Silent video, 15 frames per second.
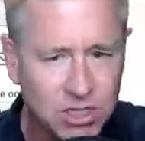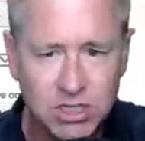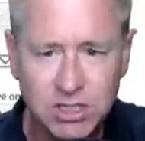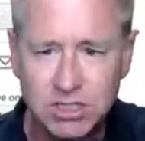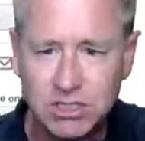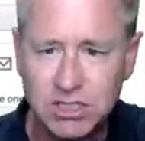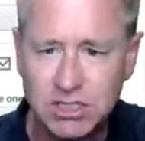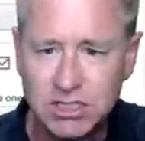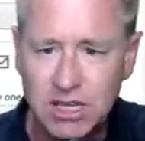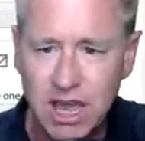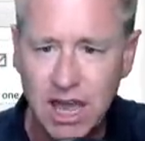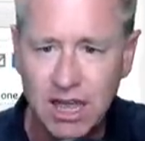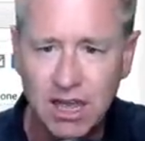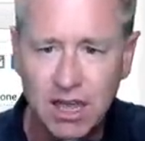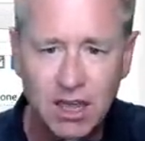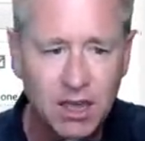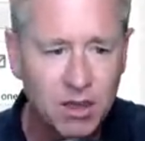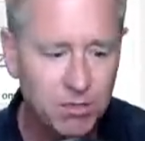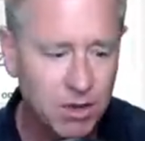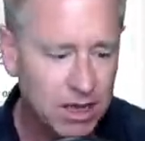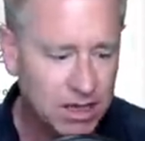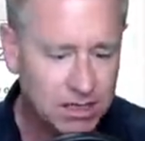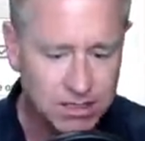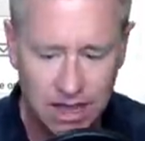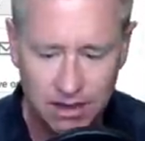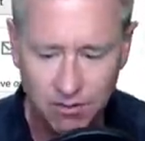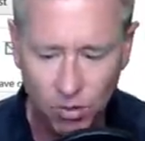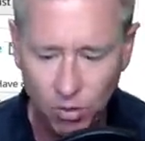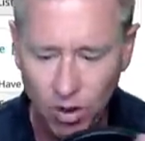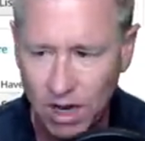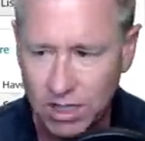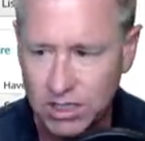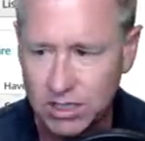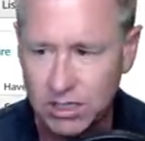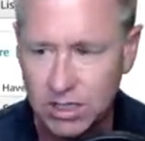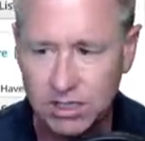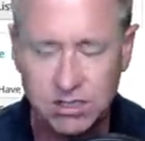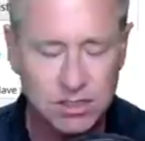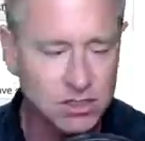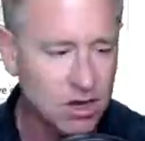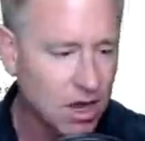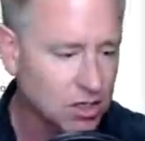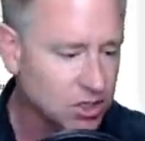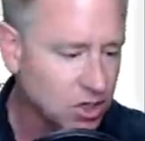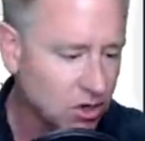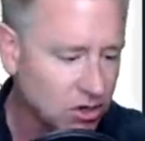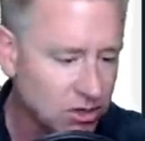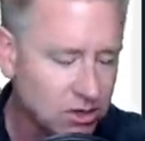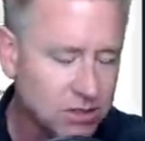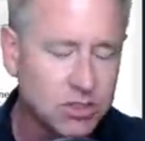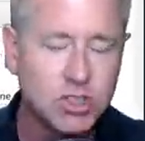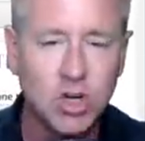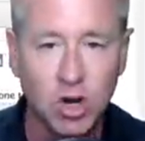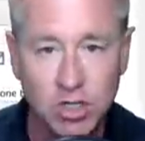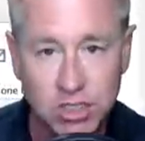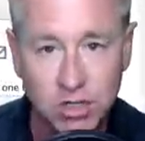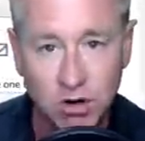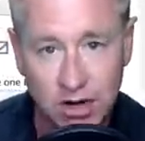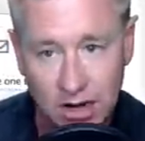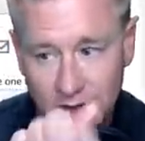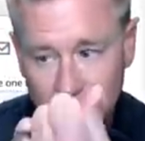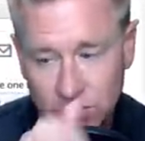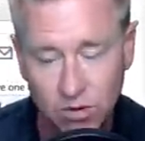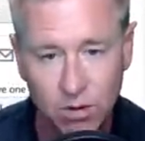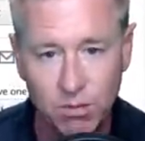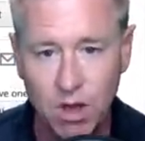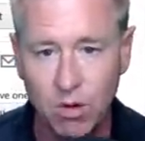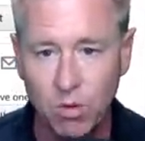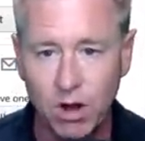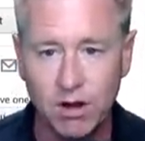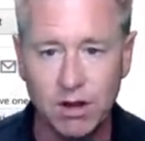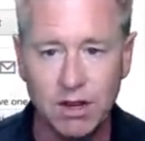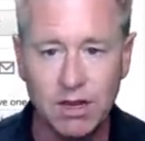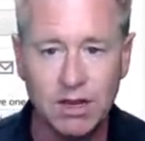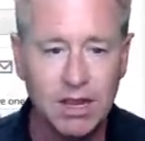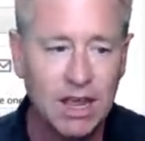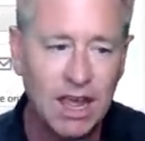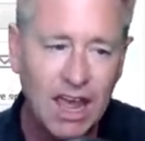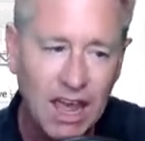much does this guy make? Because I have a watch that's not char- that's charging right now. That's why I'm not wearing it.